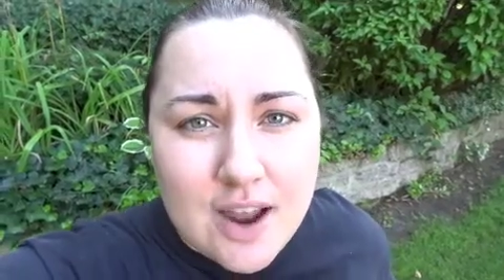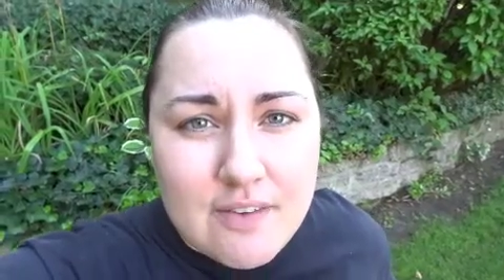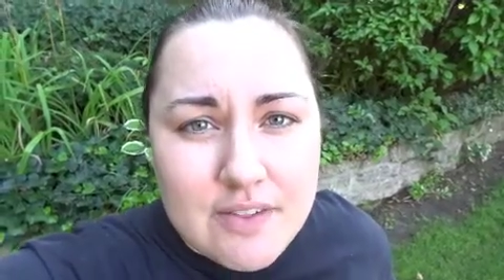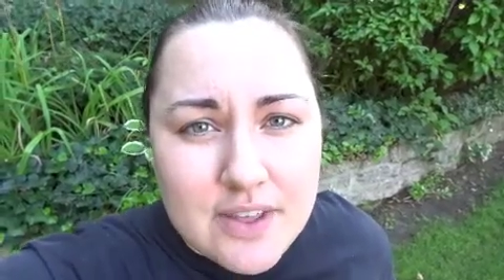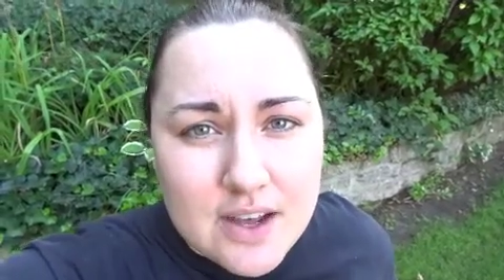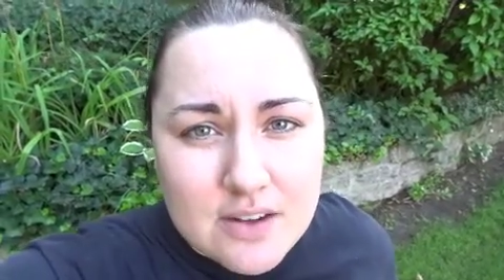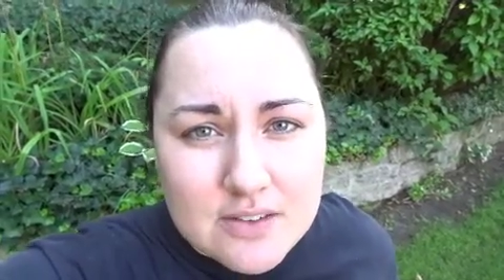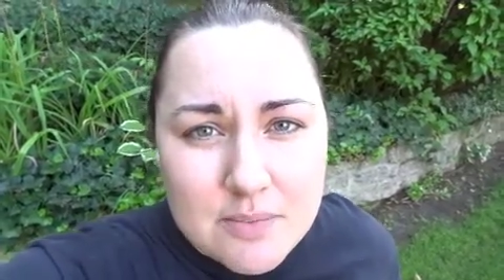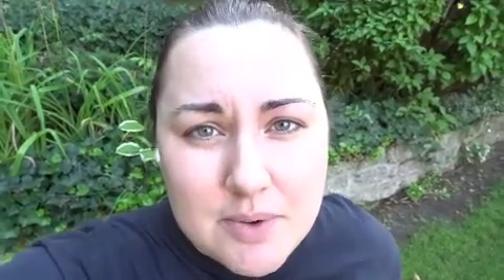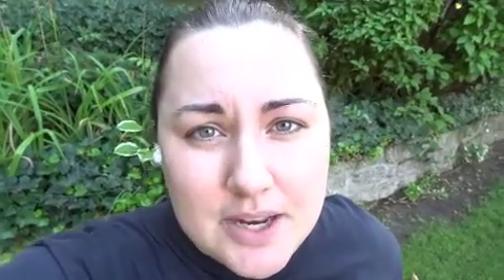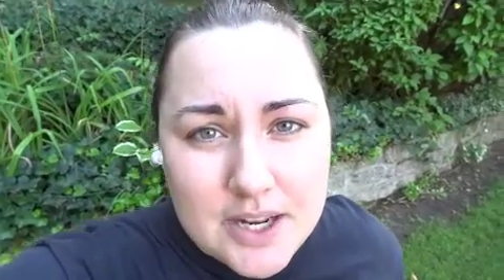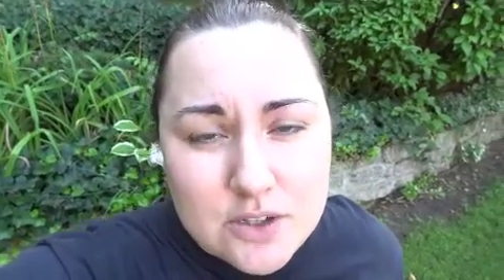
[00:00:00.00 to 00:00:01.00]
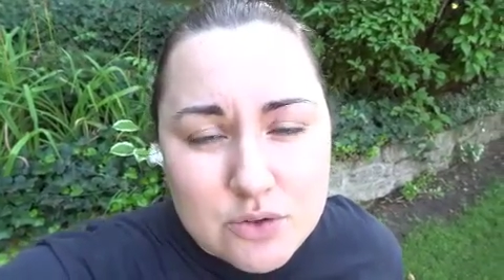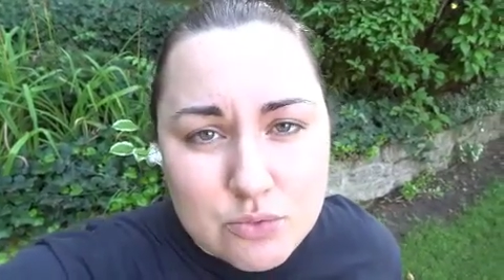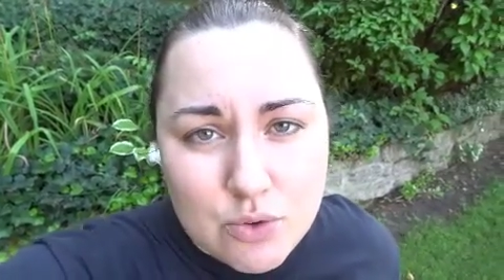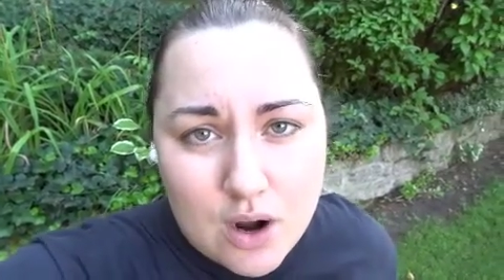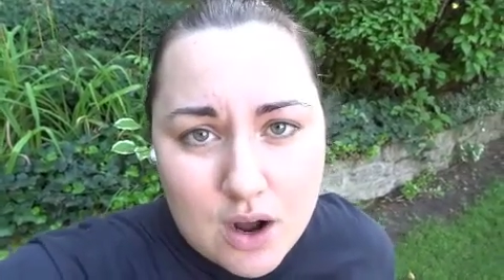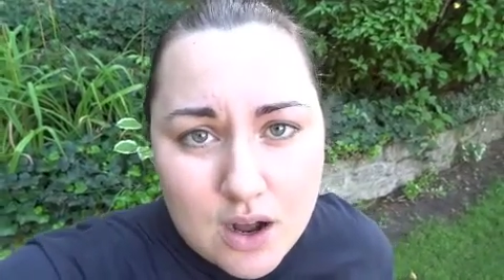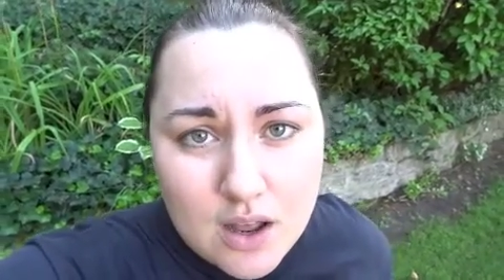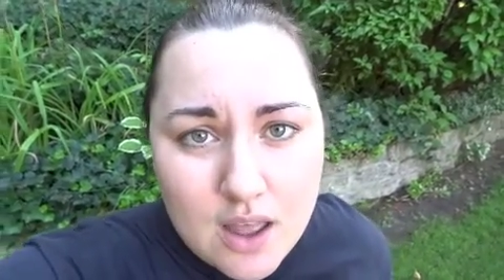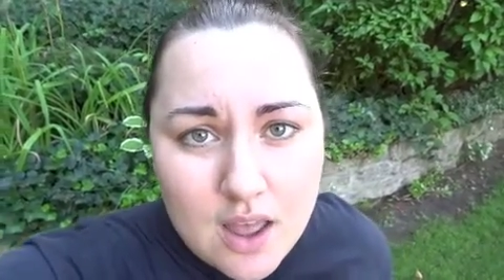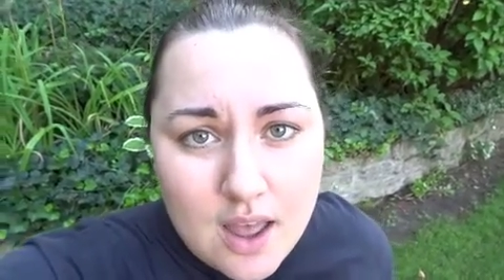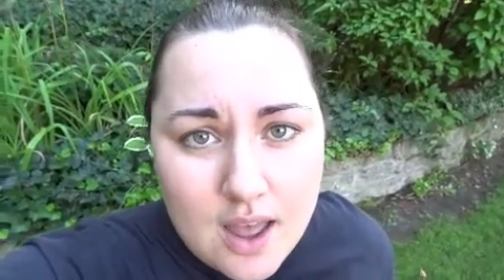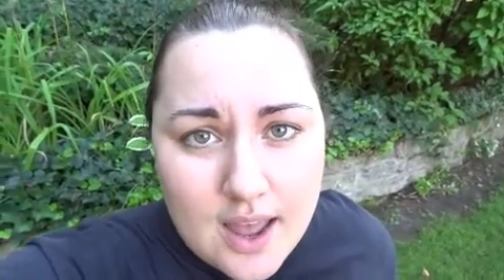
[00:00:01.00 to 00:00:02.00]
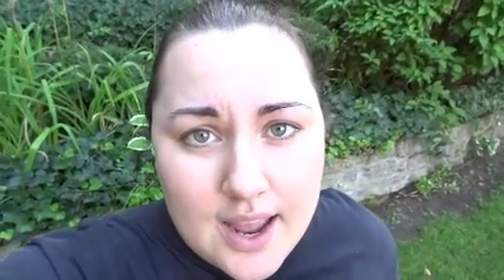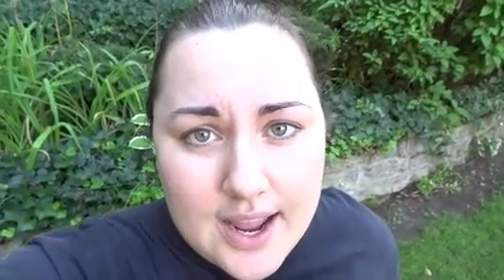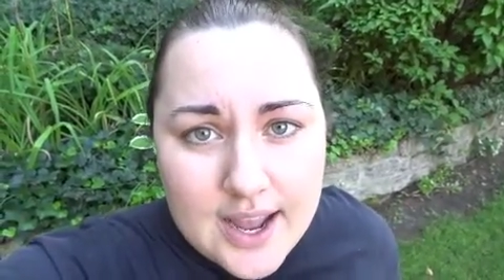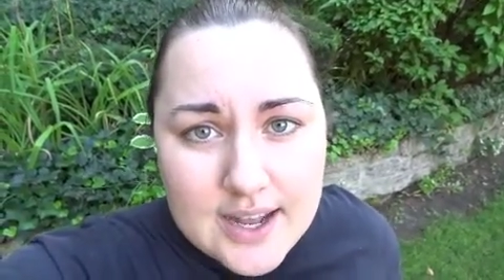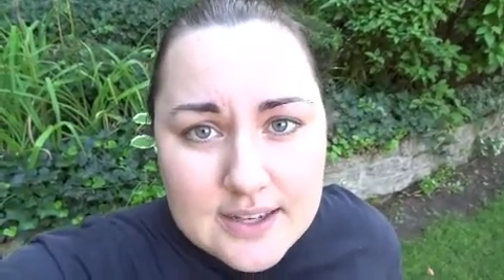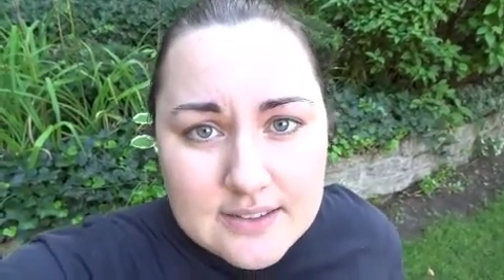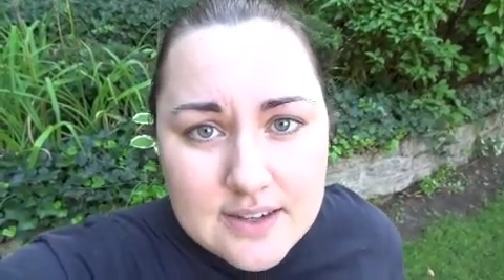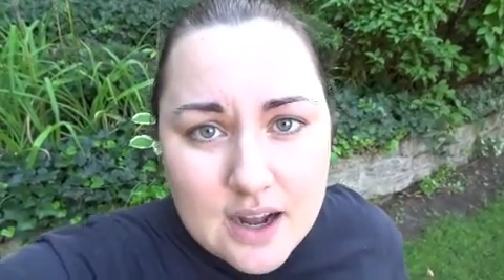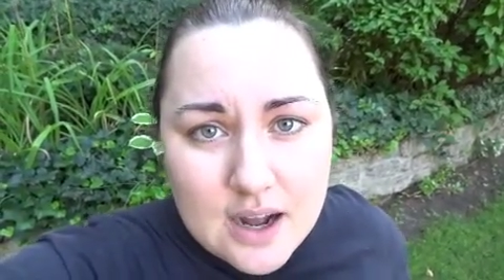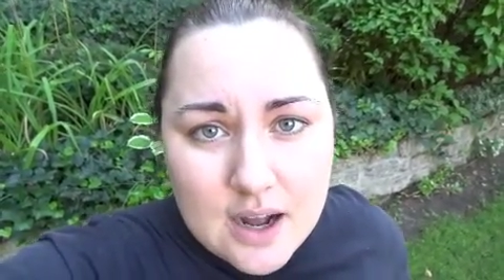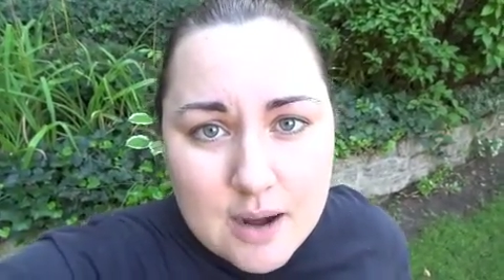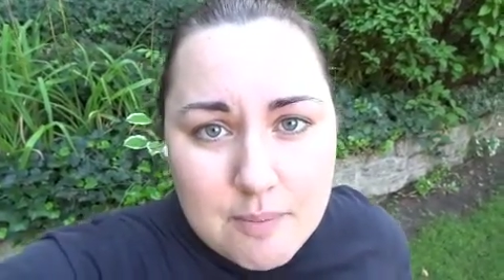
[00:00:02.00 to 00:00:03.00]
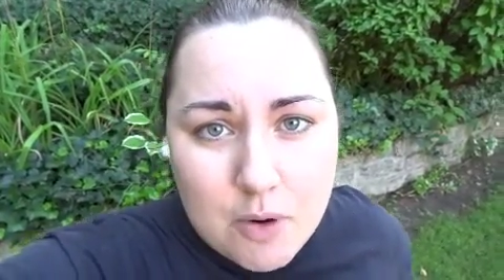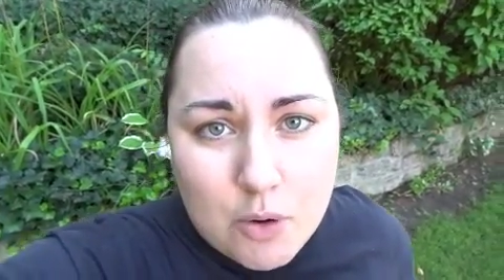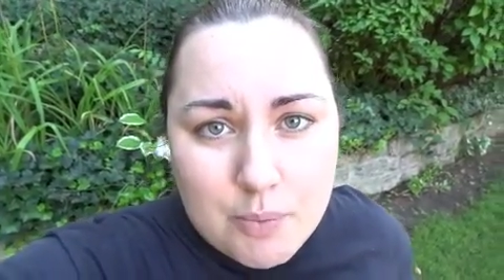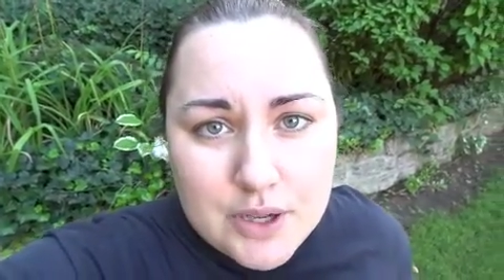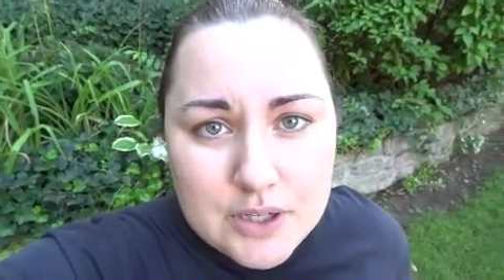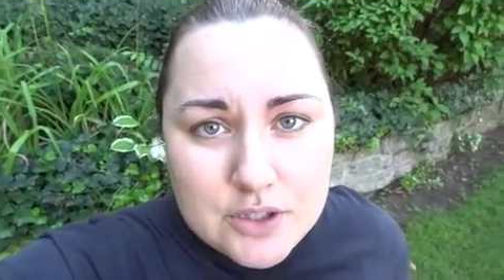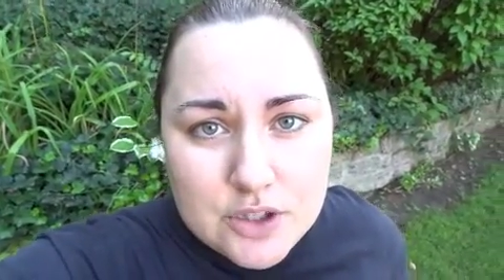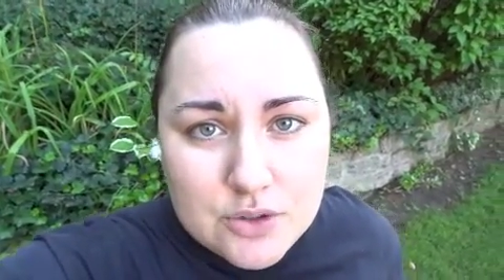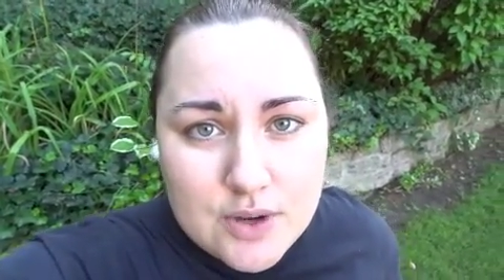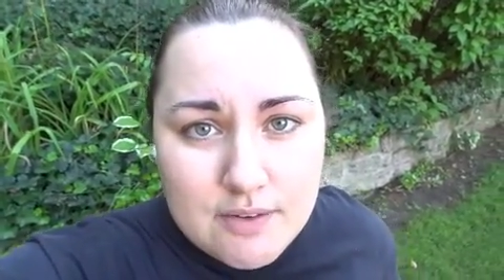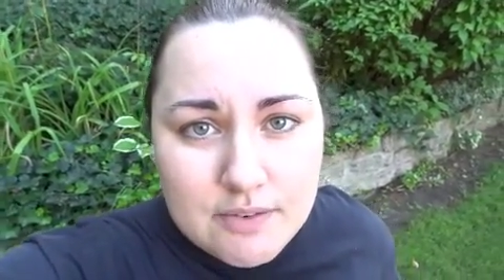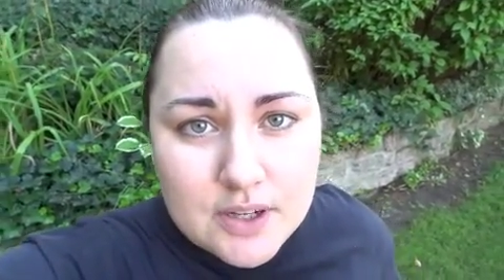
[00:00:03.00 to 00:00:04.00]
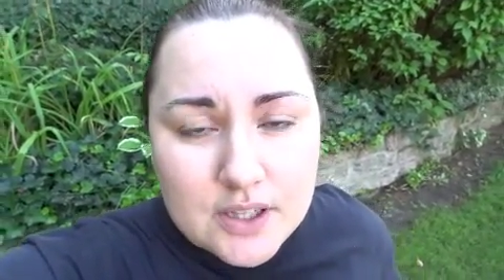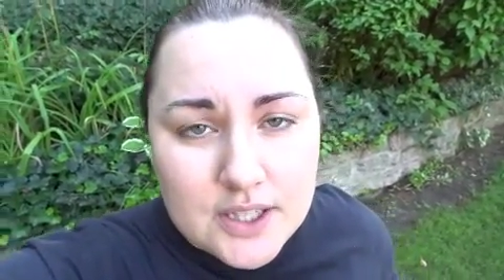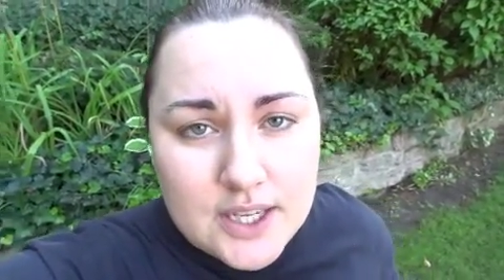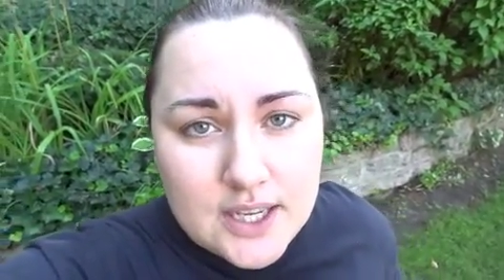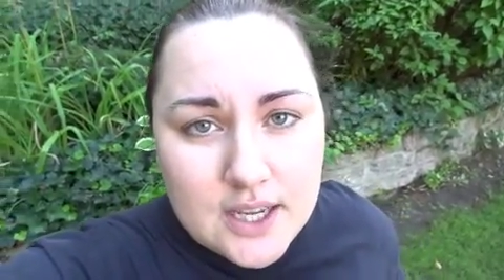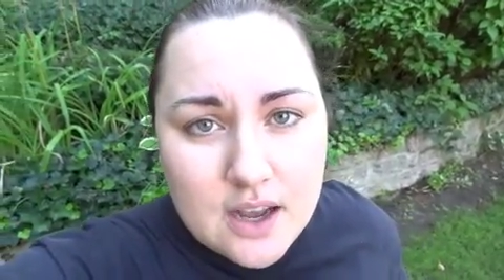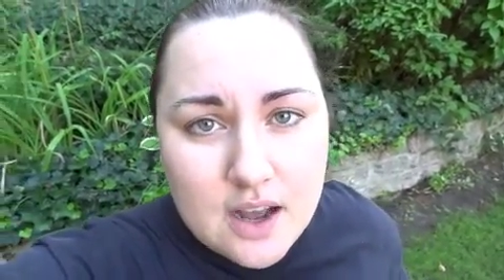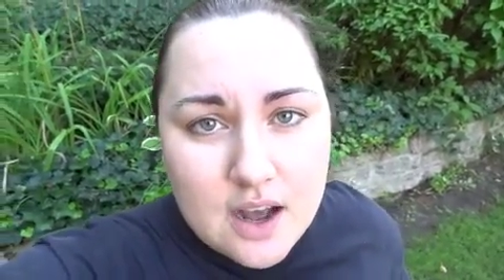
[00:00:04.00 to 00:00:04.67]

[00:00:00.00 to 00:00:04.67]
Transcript: Everything else I'm eating is raw, and um, hoping to definitely